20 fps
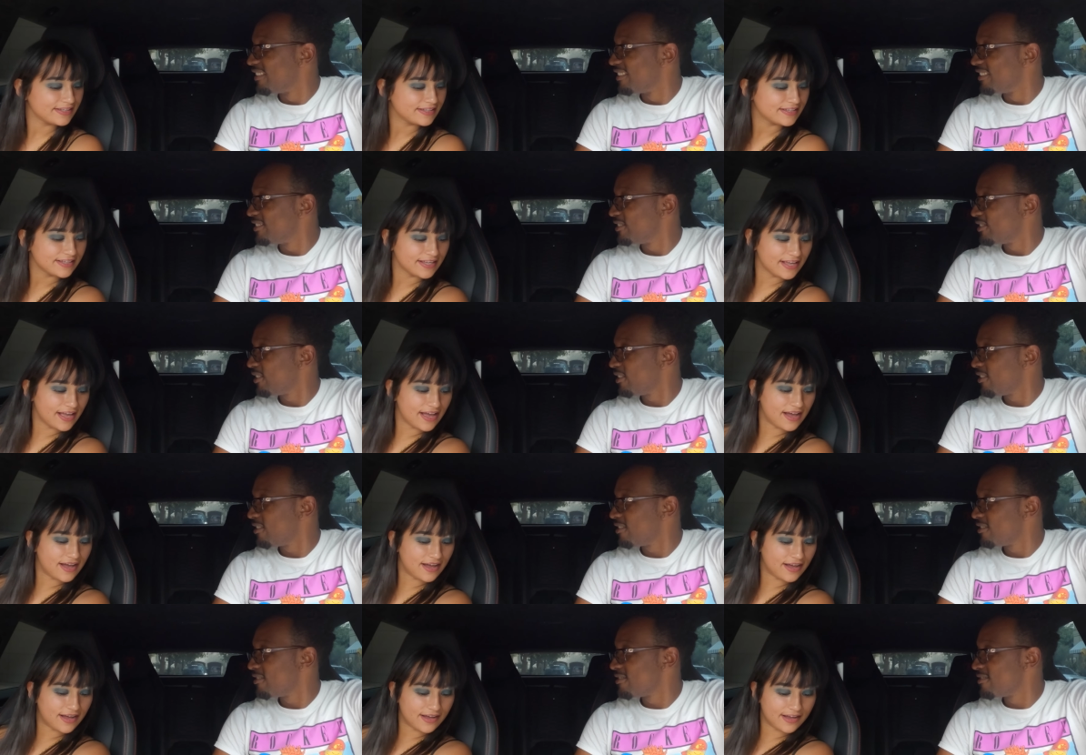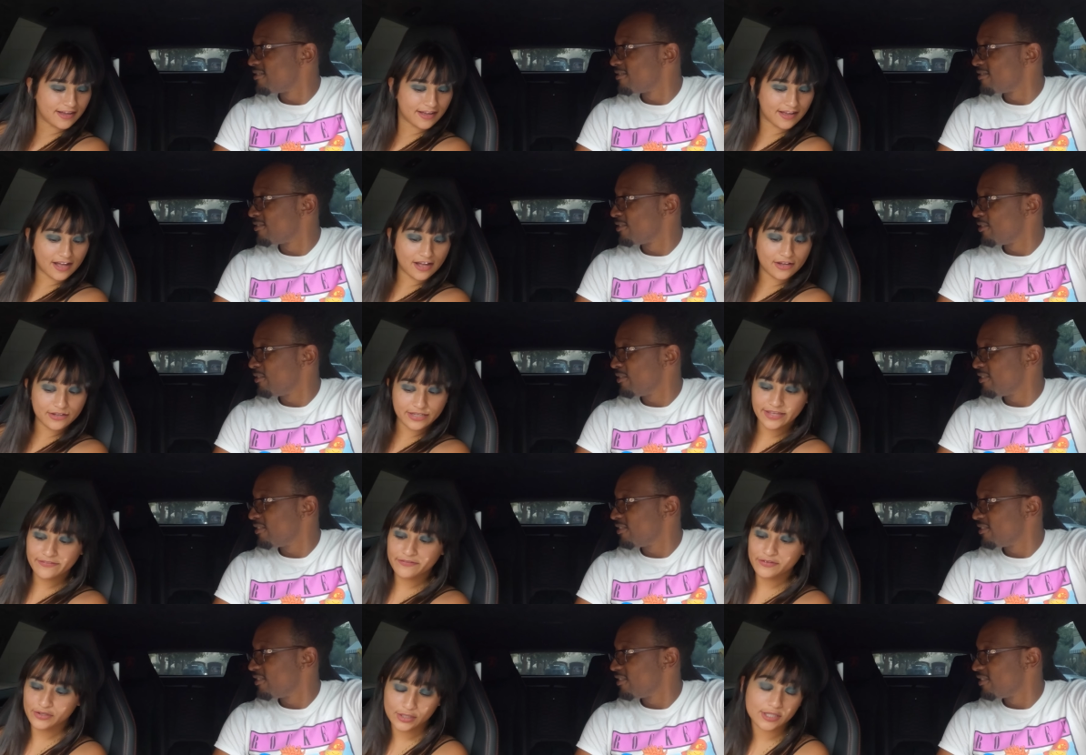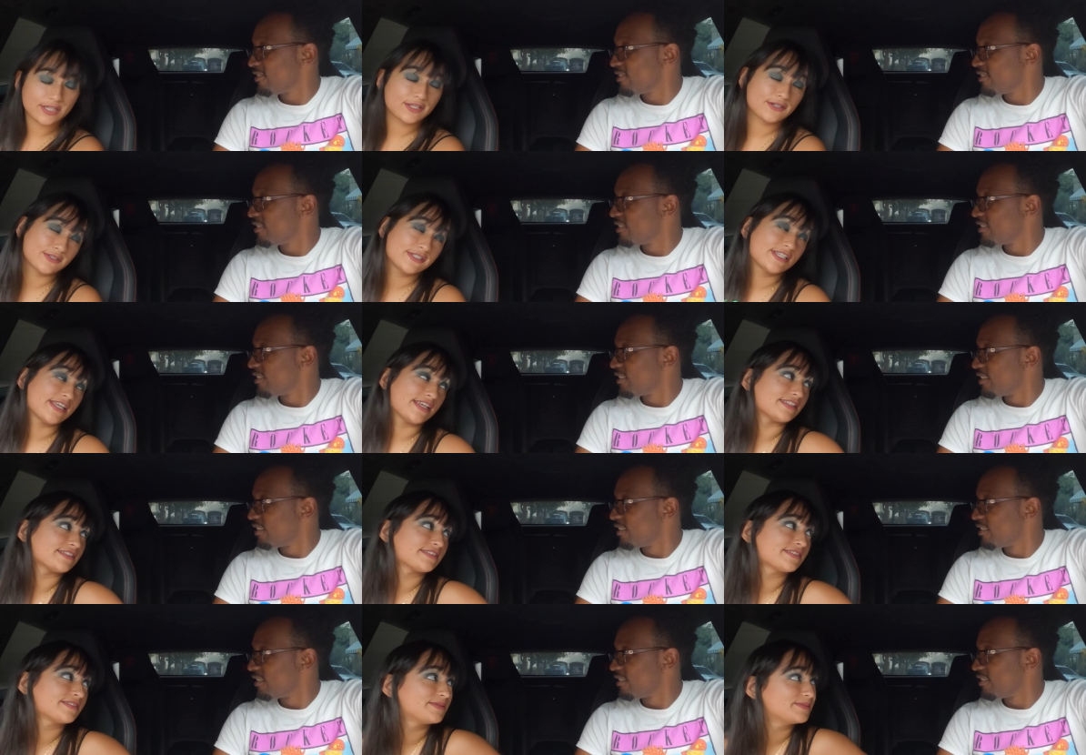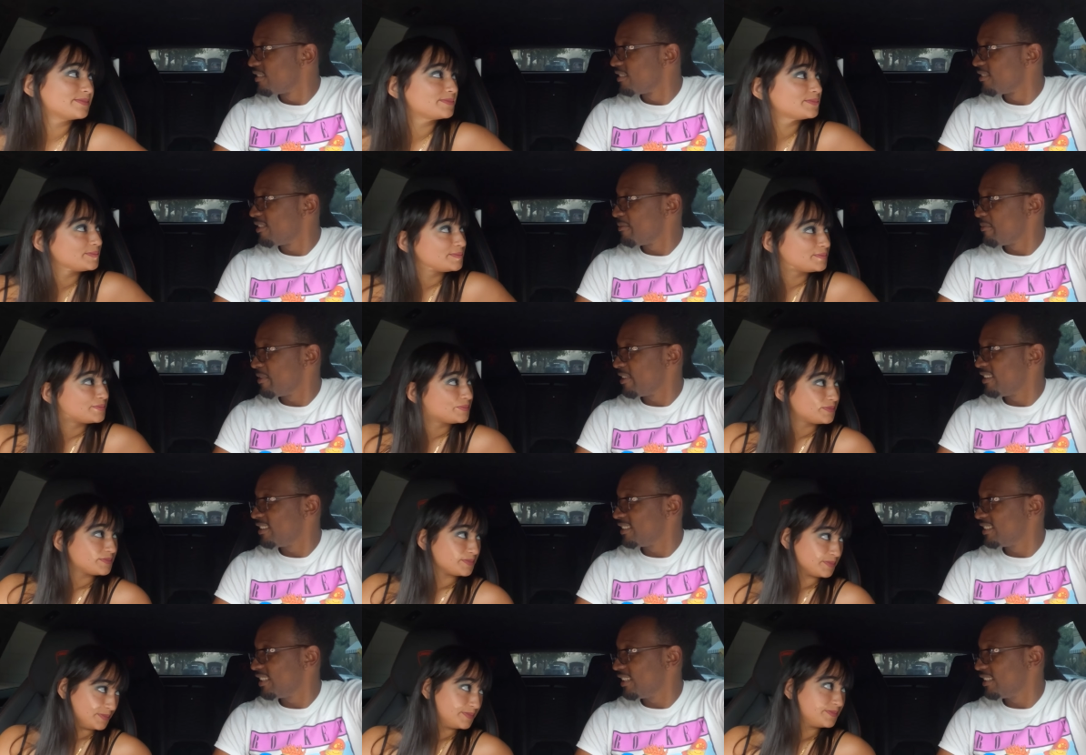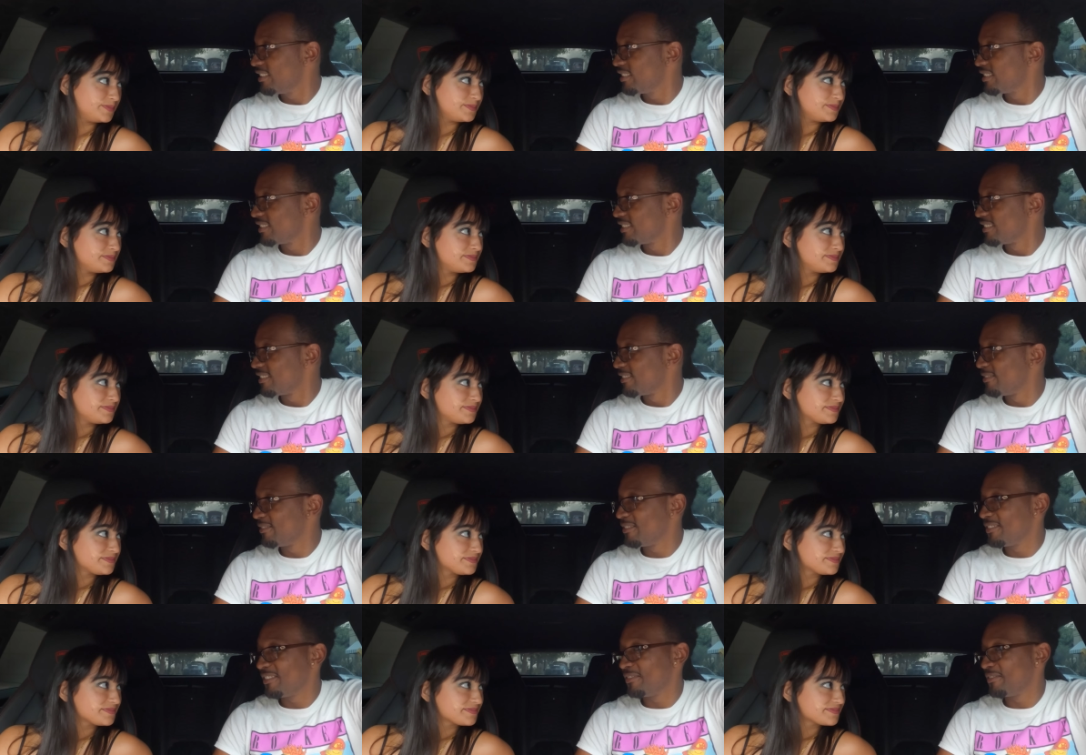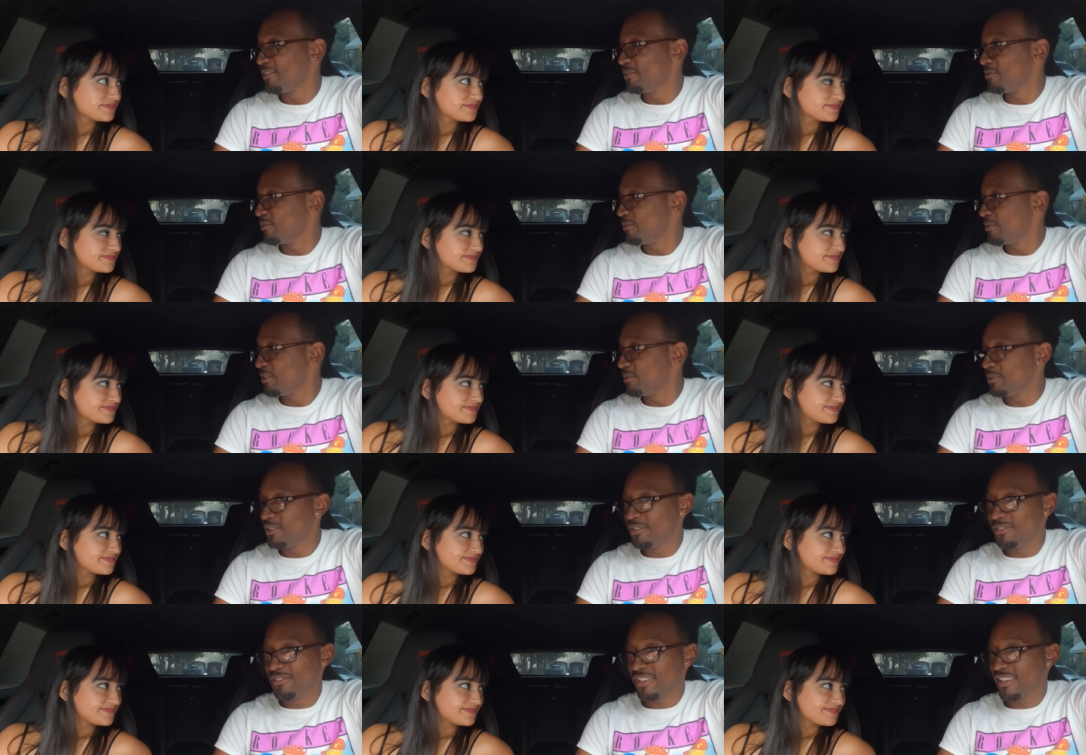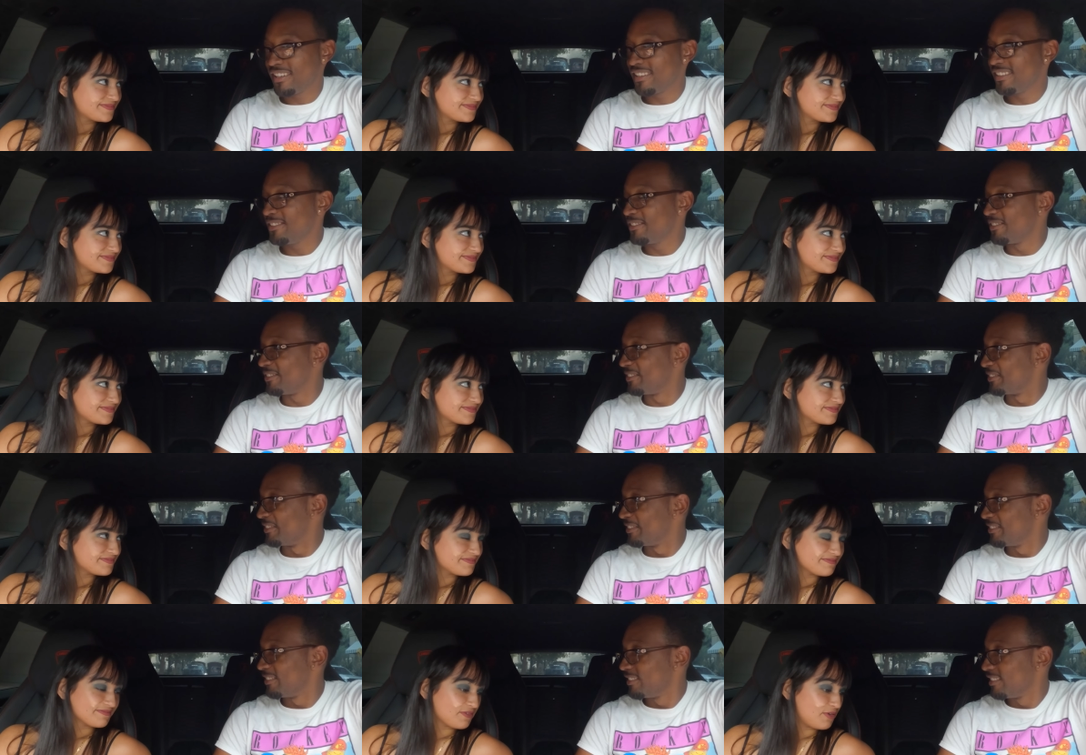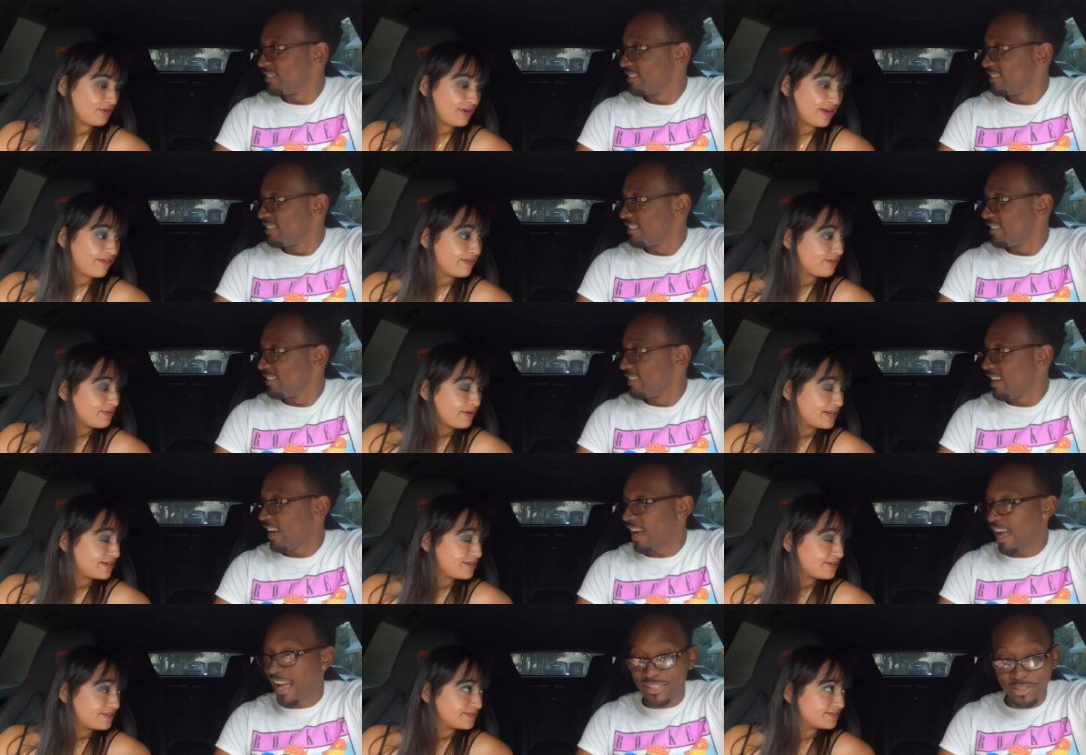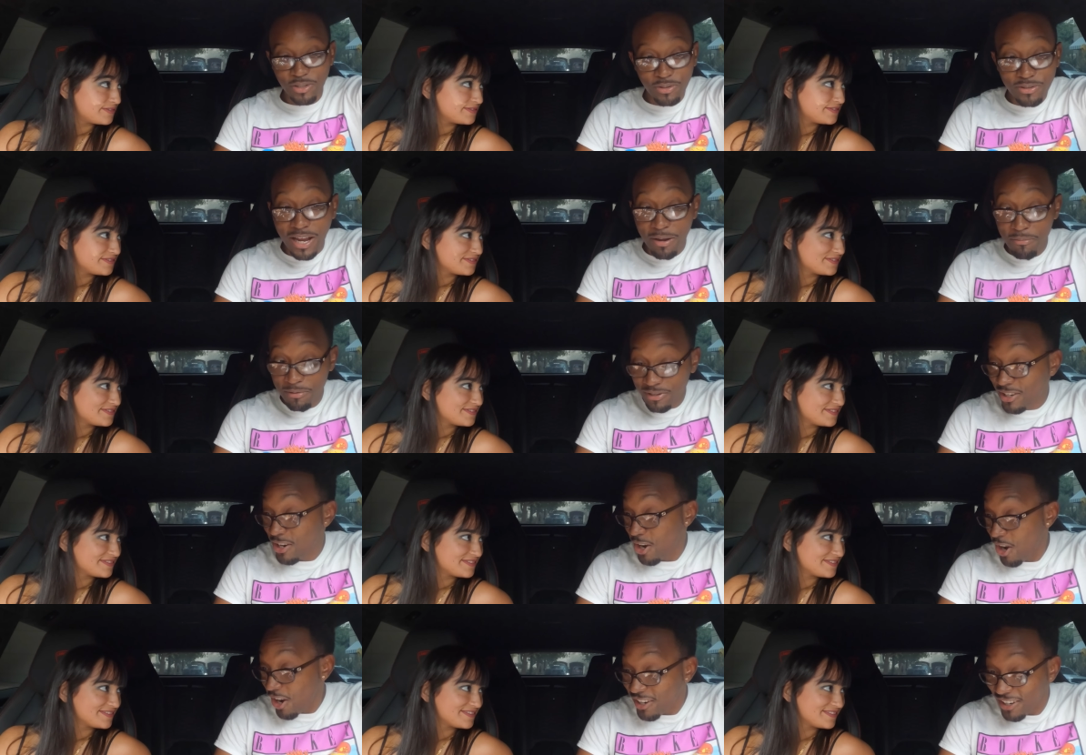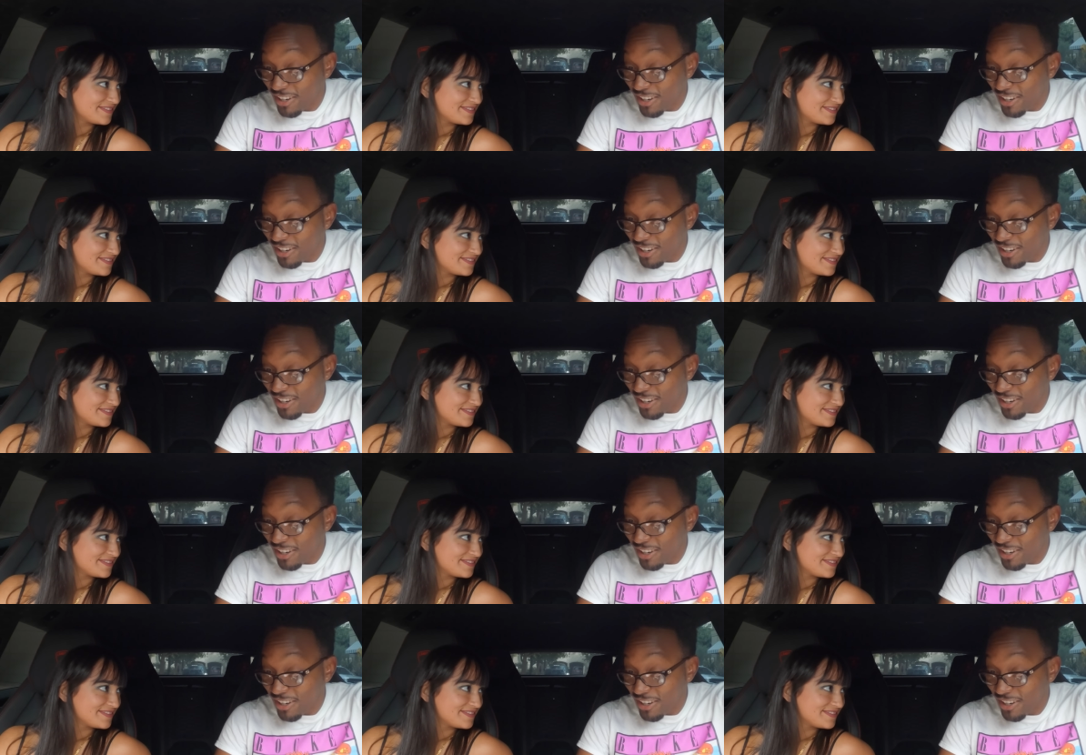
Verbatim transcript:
Speaker 1: So
Speaker 2: I'll you, give you a little taste.
Speaker 1: You give me a little taste. Mm -hmm. what, what, you trying to do?
Speaker 2: Whatever you want to do. I
Speaker 1: told you I want the Gawk